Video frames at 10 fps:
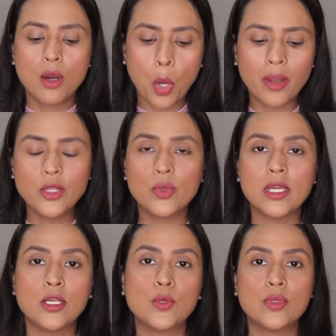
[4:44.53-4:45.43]
or you
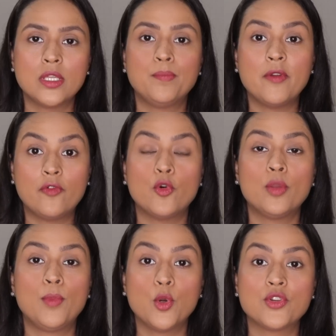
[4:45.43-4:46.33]
can use it
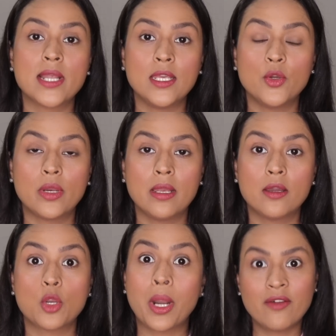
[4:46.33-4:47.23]
before blow drying your
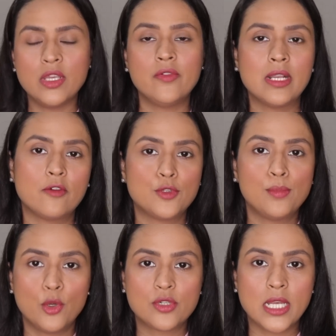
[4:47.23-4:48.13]
hair, or even after
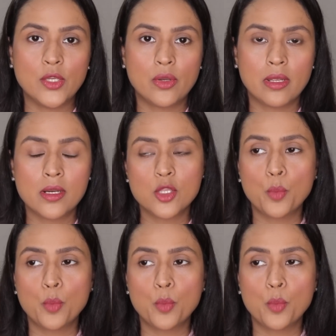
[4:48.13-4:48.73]
blow drying your hair.